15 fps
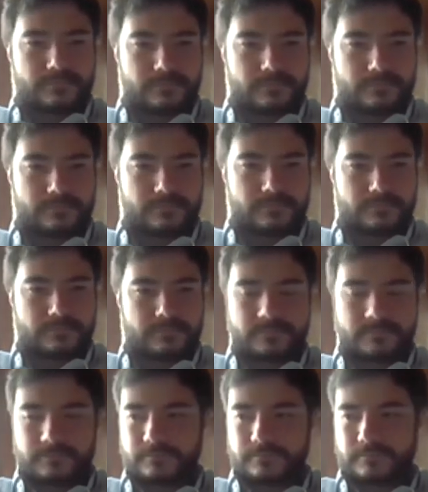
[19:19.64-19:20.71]

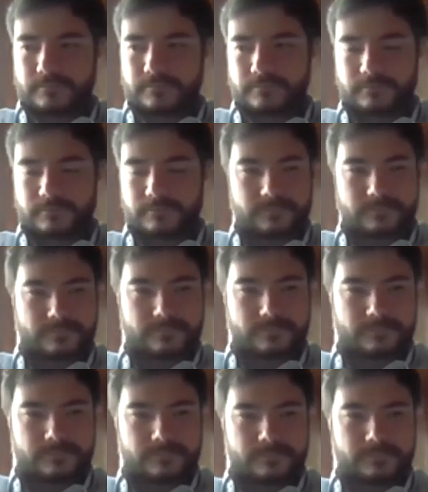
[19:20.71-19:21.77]

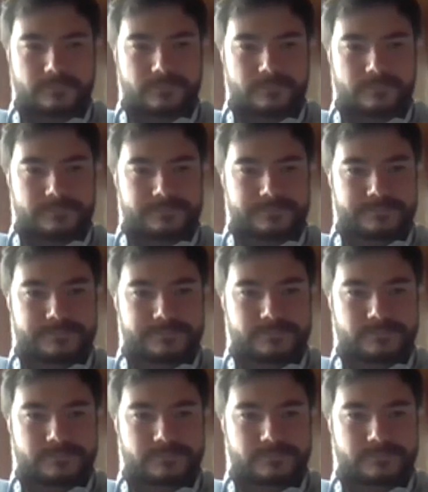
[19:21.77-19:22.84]

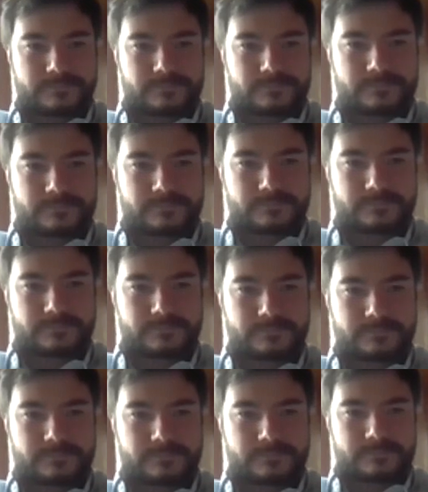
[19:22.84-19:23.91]

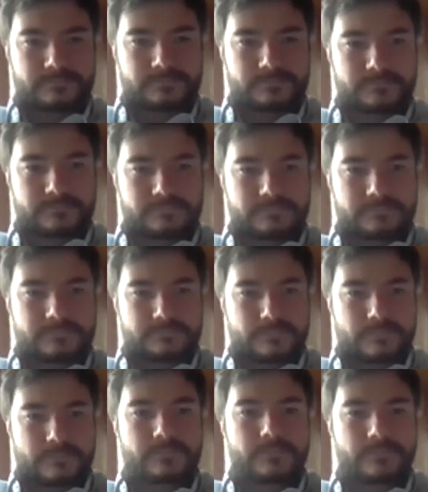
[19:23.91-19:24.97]

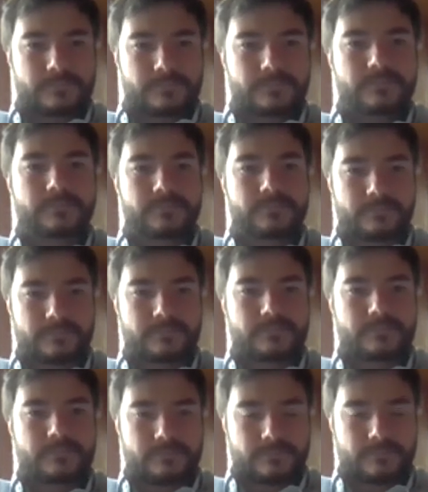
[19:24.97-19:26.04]

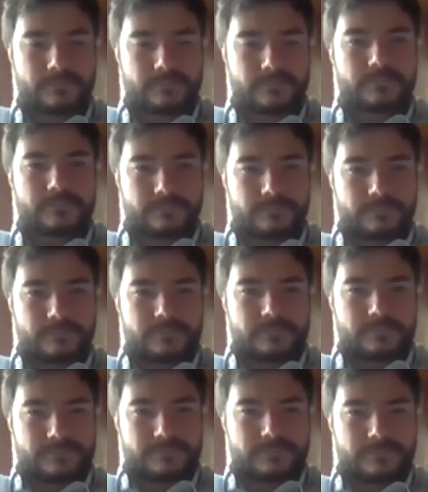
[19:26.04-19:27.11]

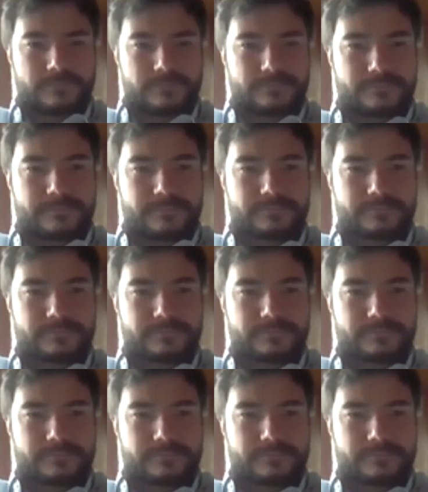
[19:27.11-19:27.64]
(silent)